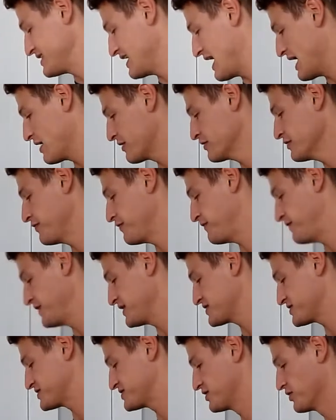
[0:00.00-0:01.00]
how to
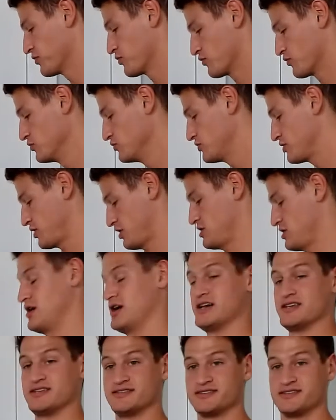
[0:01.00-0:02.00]
fix the root
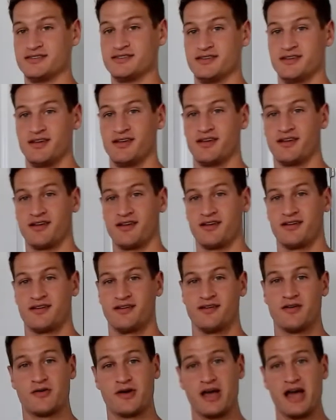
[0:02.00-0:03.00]
cause.
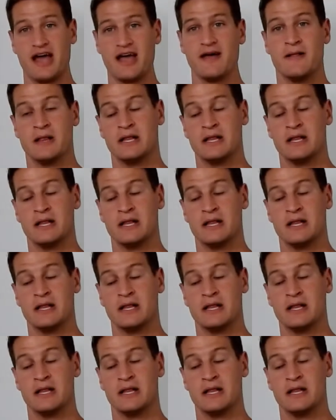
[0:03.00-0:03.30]
Okay,